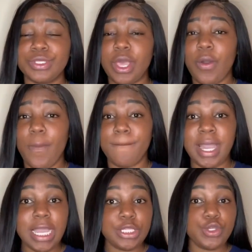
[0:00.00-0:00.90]
So
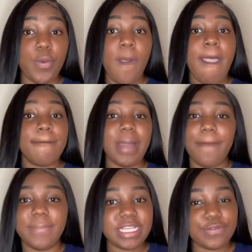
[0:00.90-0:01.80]
mind you,
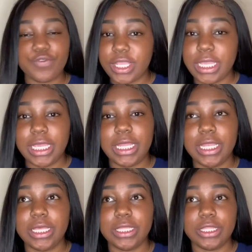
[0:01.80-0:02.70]
my best friend,